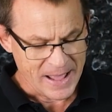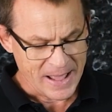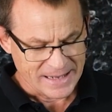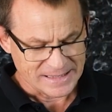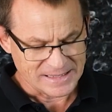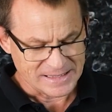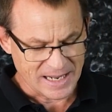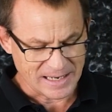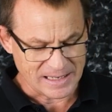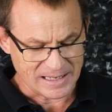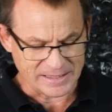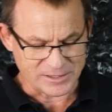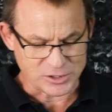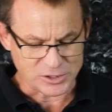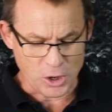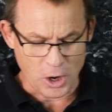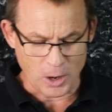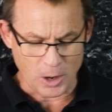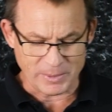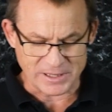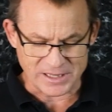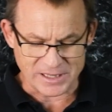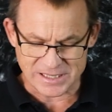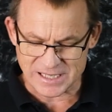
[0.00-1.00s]
Dudley's
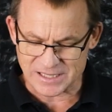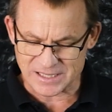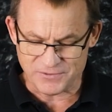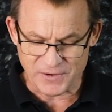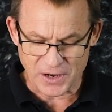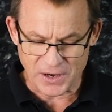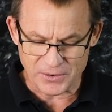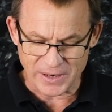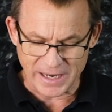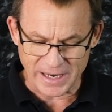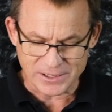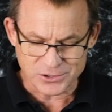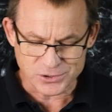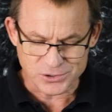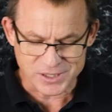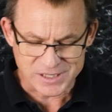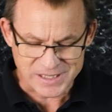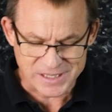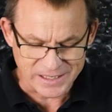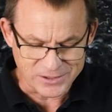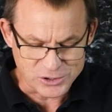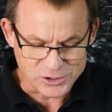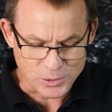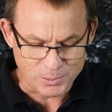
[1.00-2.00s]
comment. This is very
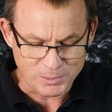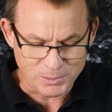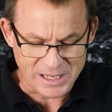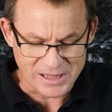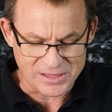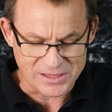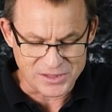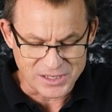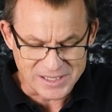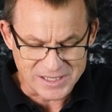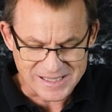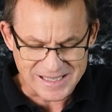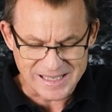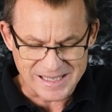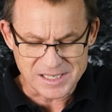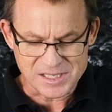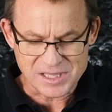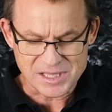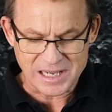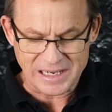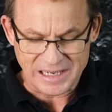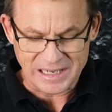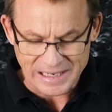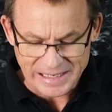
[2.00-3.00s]
interesting to me. This is
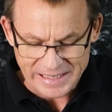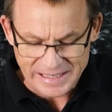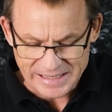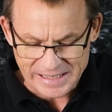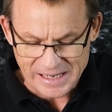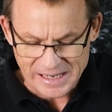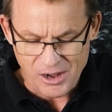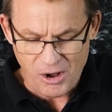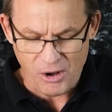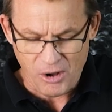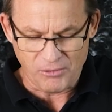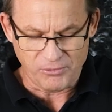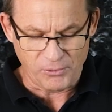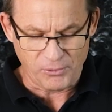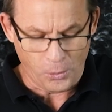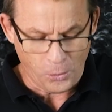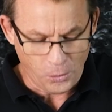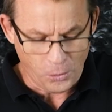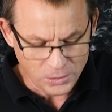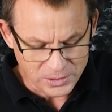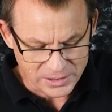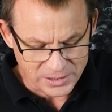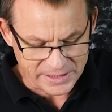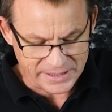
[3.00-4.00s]
the leader of
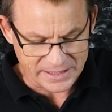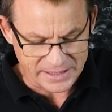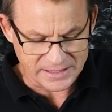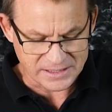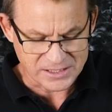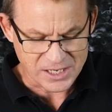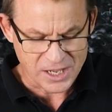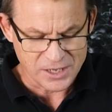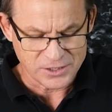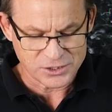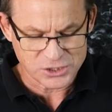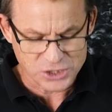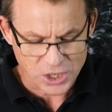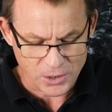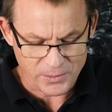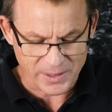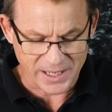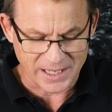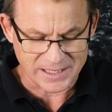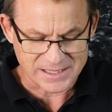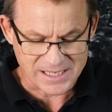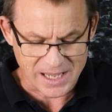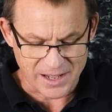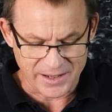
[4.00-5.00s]
all leaders showing
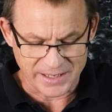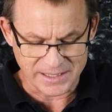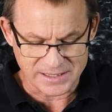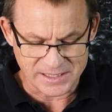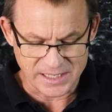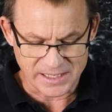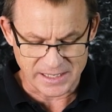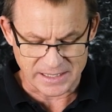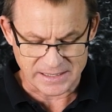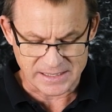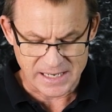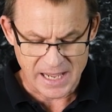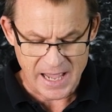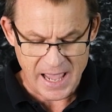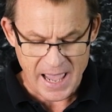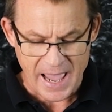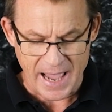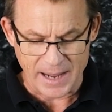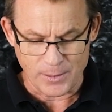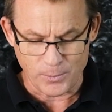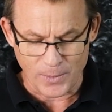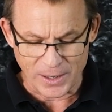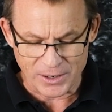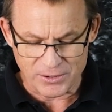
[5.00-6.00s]
us how he did it.
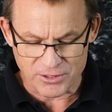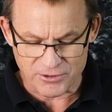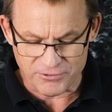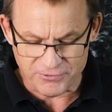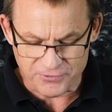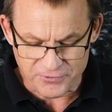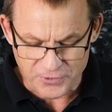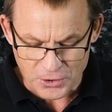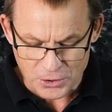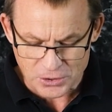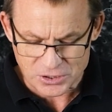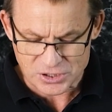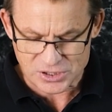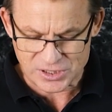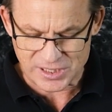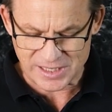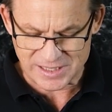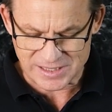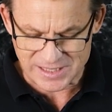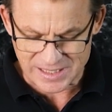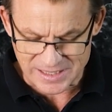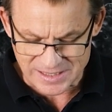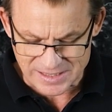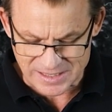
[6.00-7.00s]
And one of the first
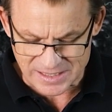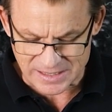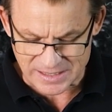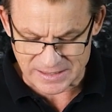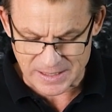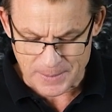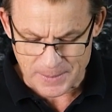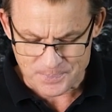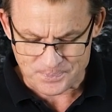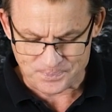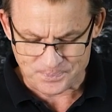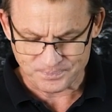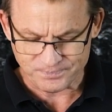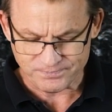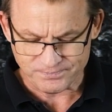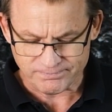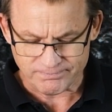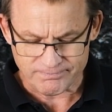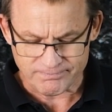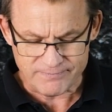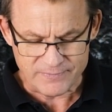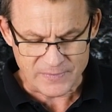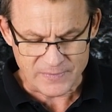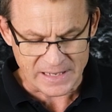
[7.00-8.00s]
things he did
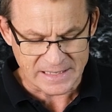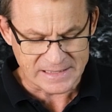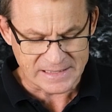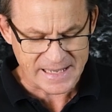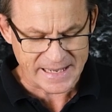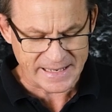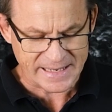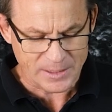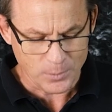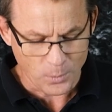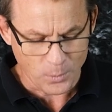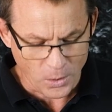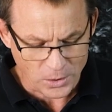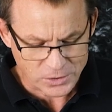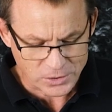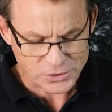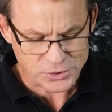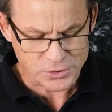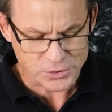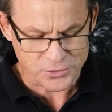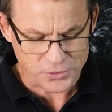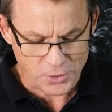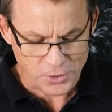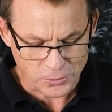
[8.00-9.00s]
is that he
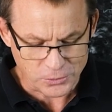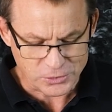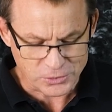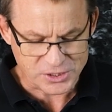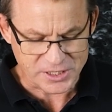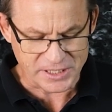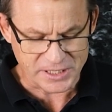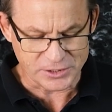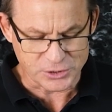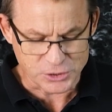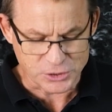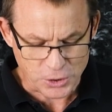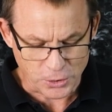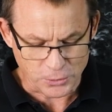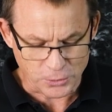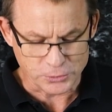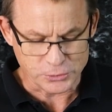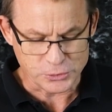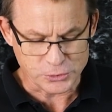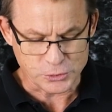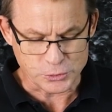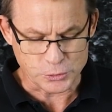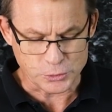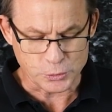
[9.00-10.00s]
wanted those he
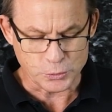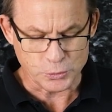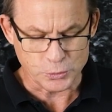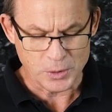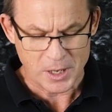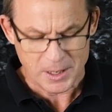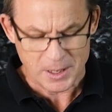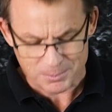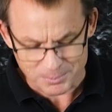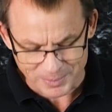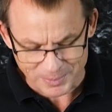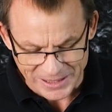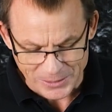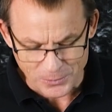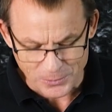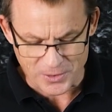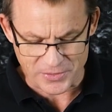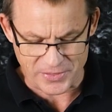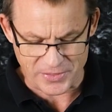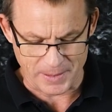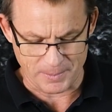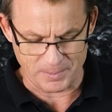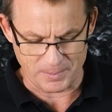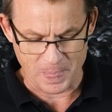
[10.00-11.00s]
chose to be with
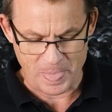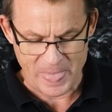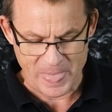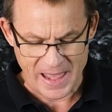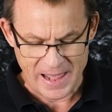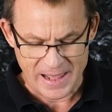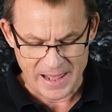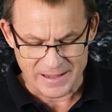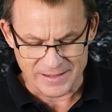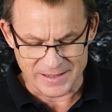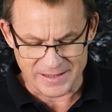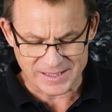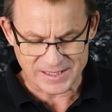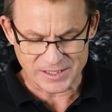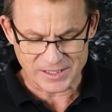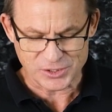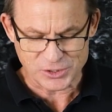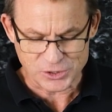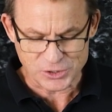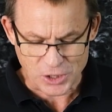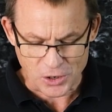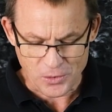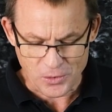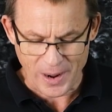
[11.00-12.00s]
him. This is
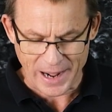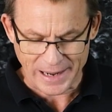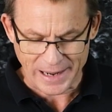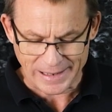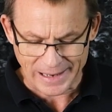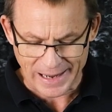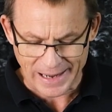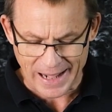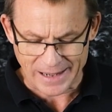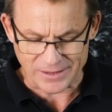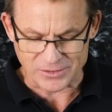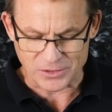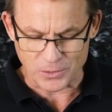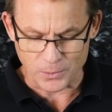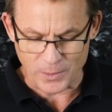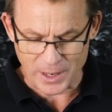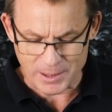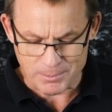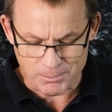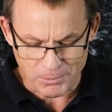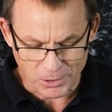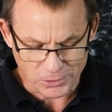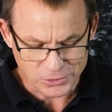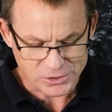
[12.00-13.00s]
so unlike the way
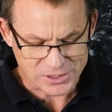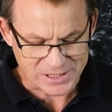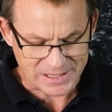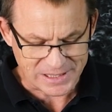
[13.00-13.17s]
most